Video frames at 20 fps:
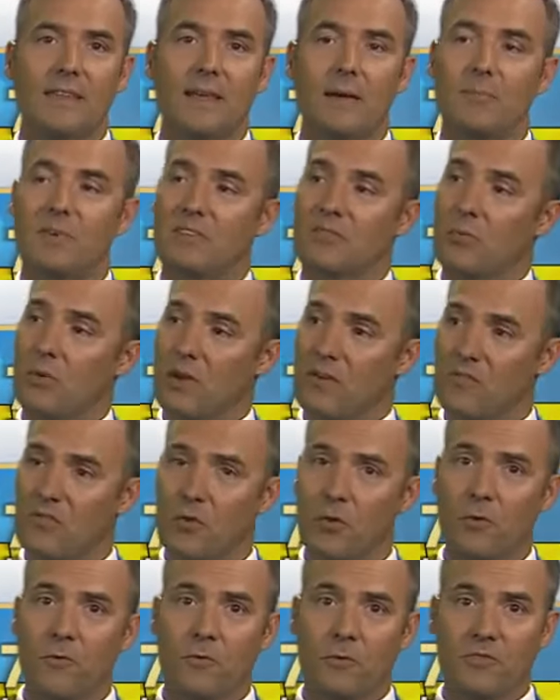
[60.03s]
That means we have
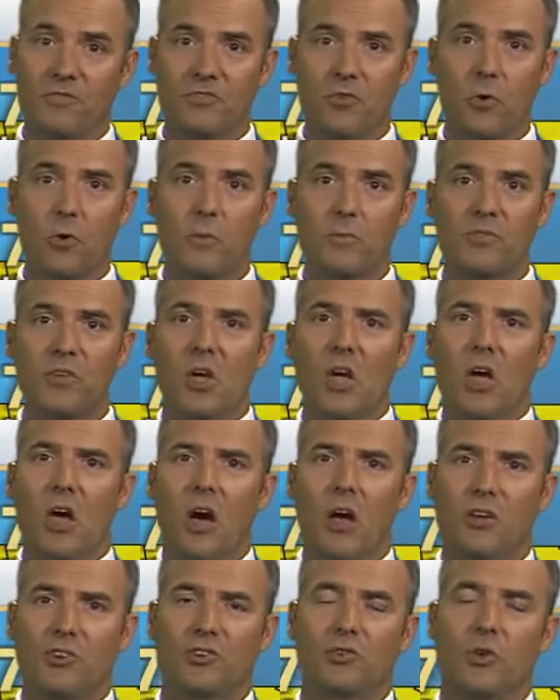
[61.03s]
fuel for storms.
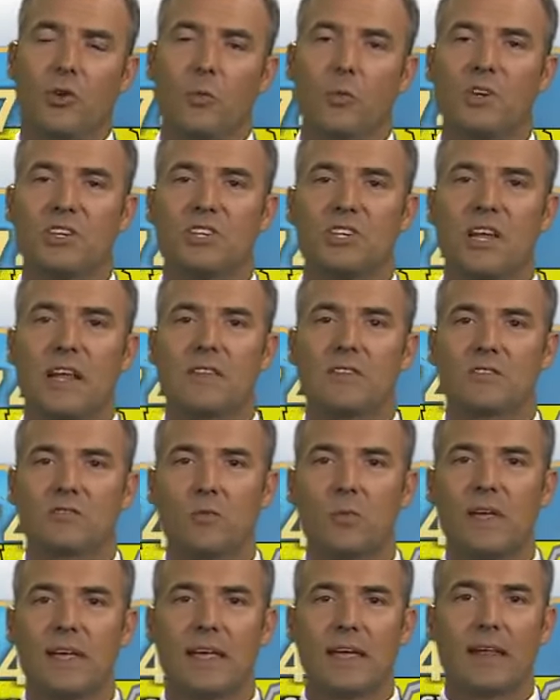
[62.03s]
I'll show you which day this
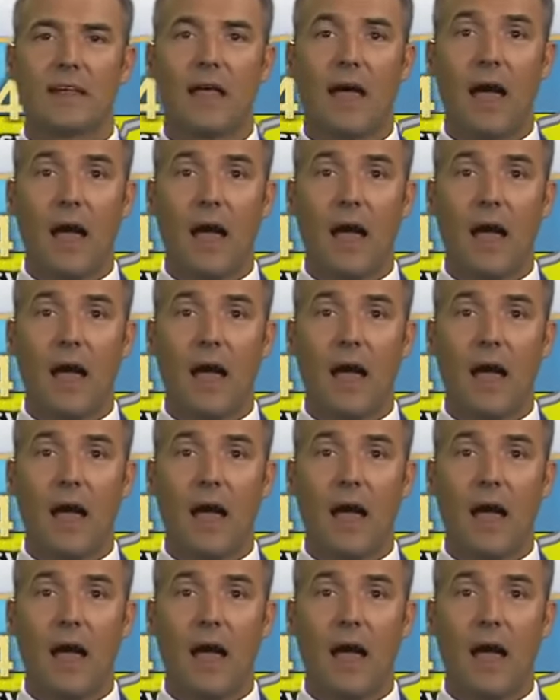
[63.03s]
weekend.